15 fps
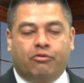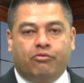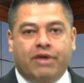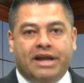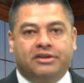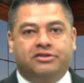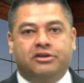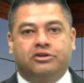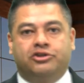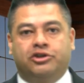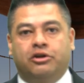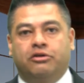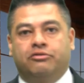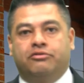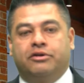raise their
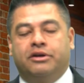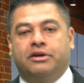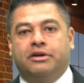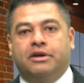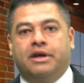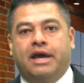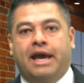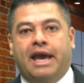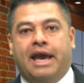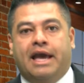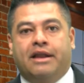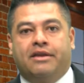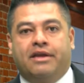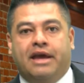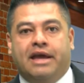children
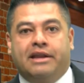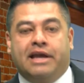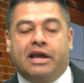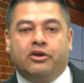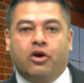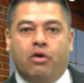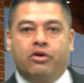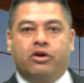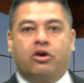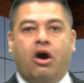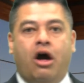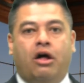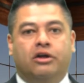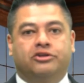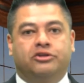and go to
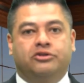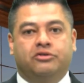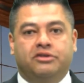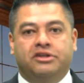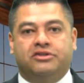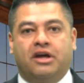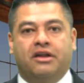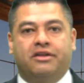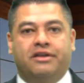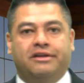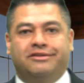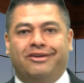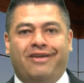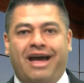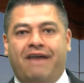college and do these other
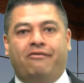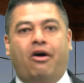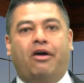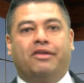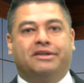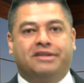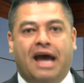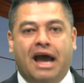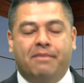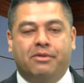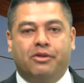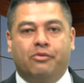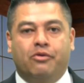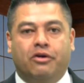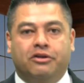things. They don't have all the time
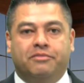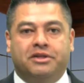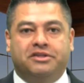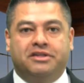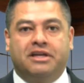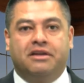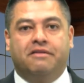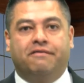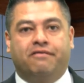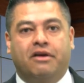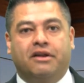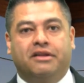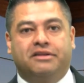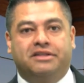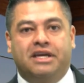in the world to be sitting in
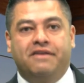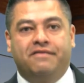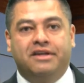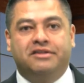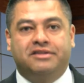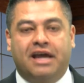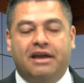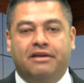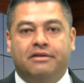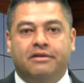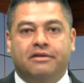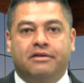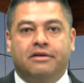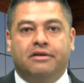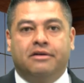front of the TV set
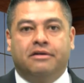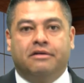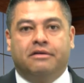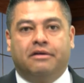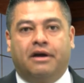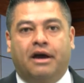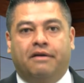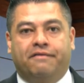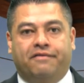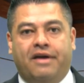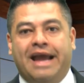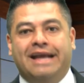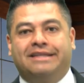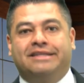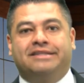
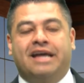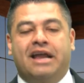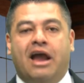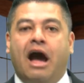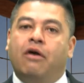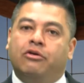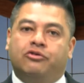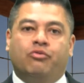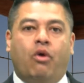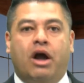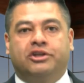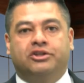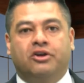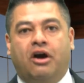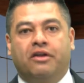for 8 to 10 hours
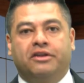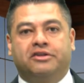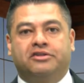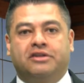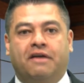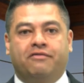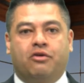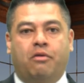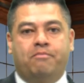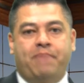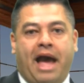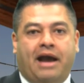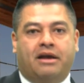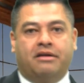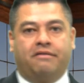watching all this stuff going
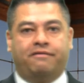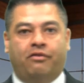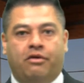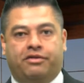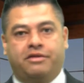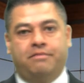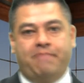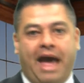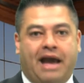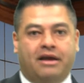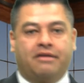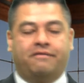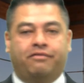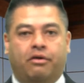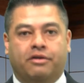back and forth and
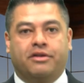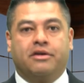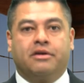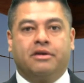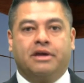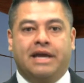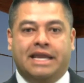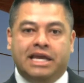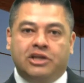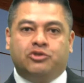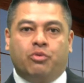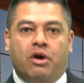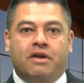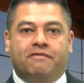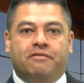back and forth. And
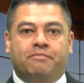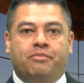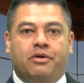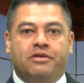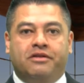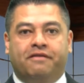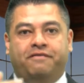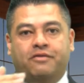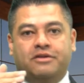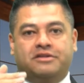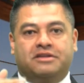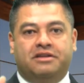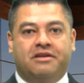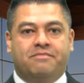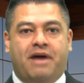each one of them putting their
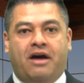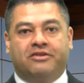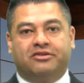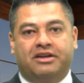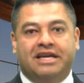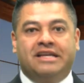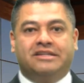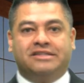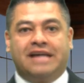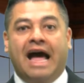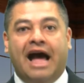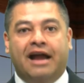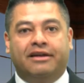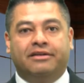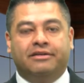foots in their mouths on each
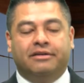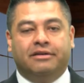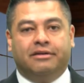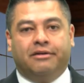side.